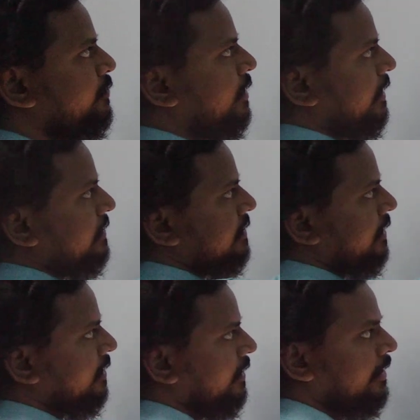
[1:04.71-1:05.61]
should
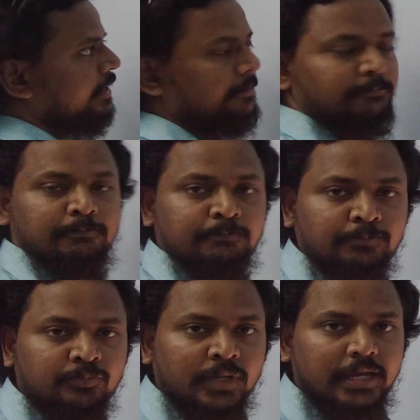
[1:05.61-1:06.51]
understand clearly.
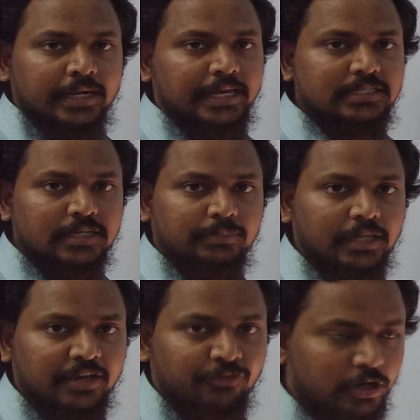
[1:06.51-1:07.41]
Next,
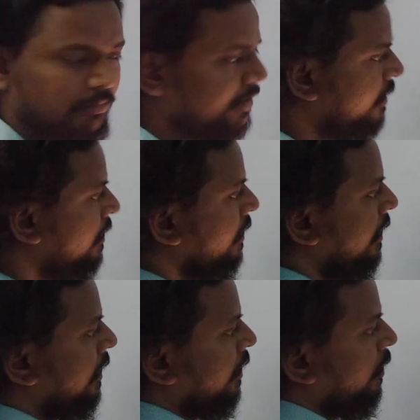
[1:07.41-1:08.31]
something like formula.
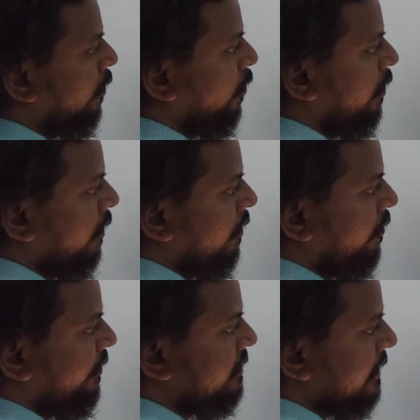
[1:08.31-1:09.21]

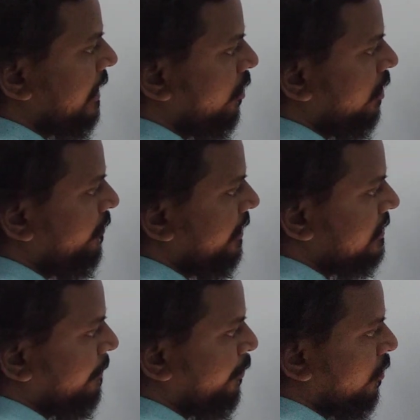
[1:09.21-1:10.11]
We say
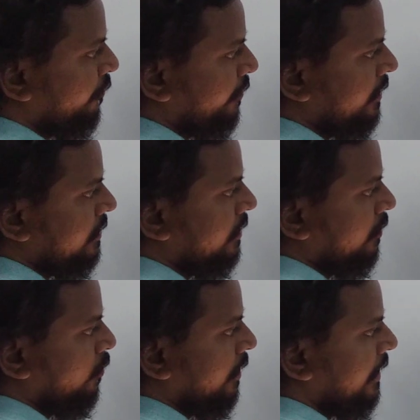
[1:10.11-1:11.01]
always a profit
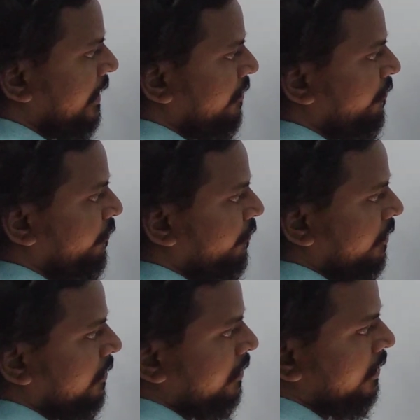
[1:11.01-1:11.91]
only if
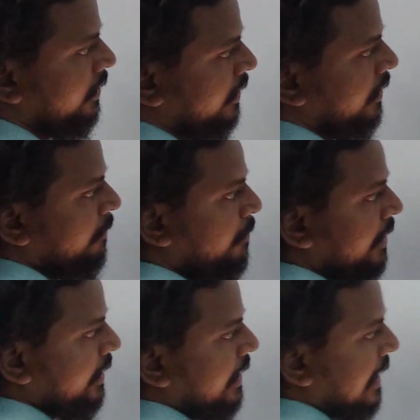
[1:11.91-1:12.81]

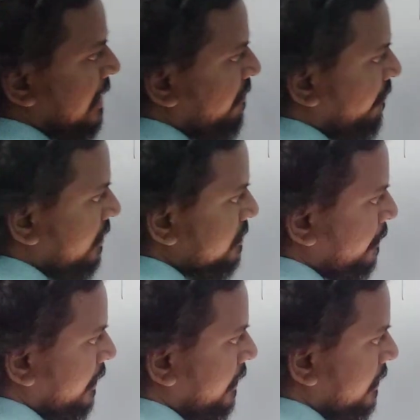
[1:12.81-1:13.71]
my
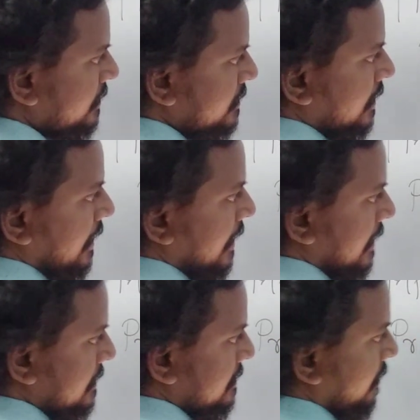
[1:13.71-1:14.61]
investment is
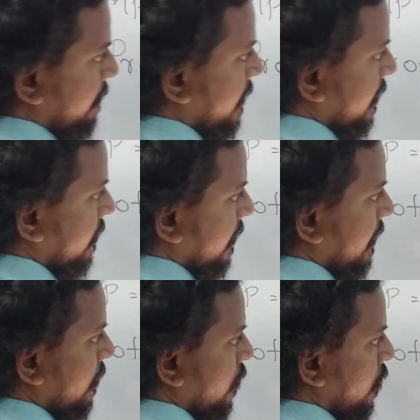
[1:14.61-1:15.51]
less than my
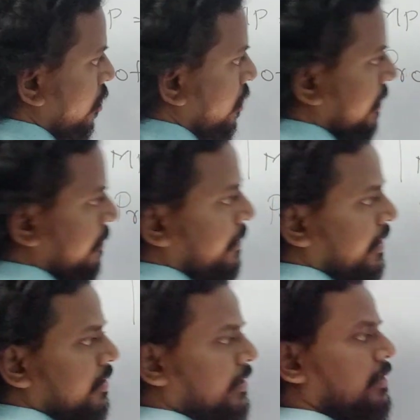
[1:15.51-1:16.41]
earning or my
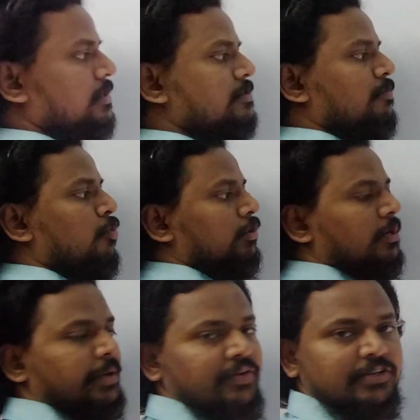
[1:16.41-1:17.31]
earning is more
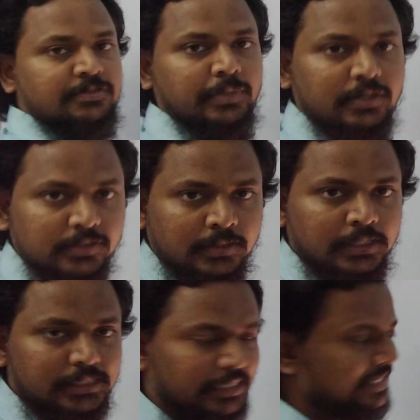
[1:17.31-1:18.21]
than my investment.
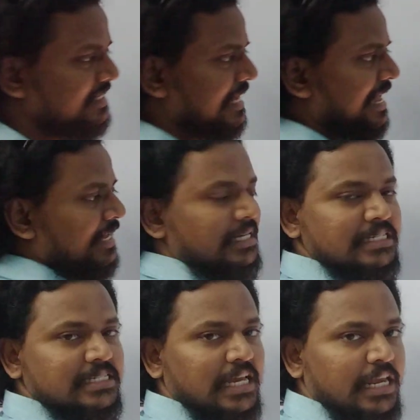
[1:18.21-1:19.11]
That is,
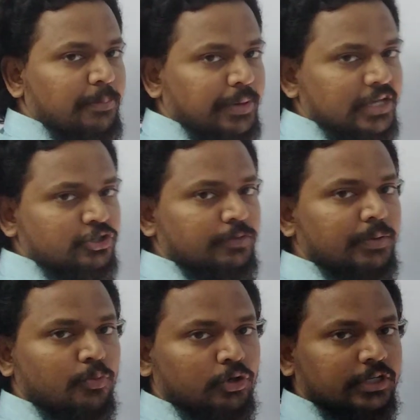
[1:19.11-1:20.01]
selling price should
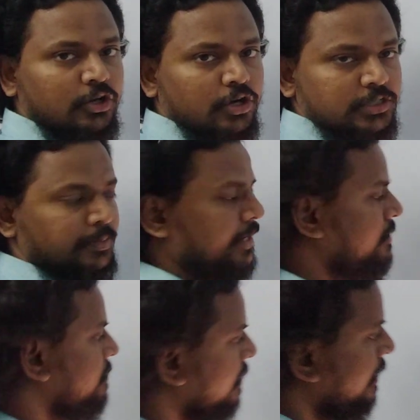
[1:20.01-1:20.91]
be more than cost
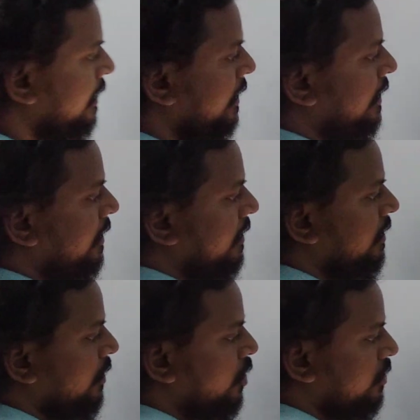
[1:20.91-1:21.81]
price.
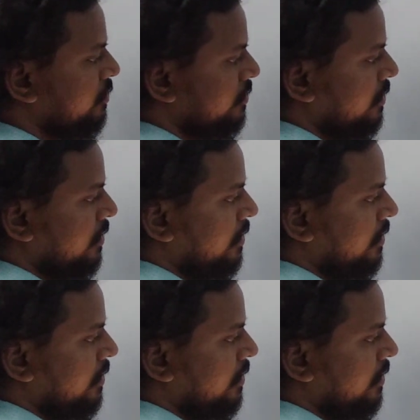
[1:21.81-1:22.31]
Loss,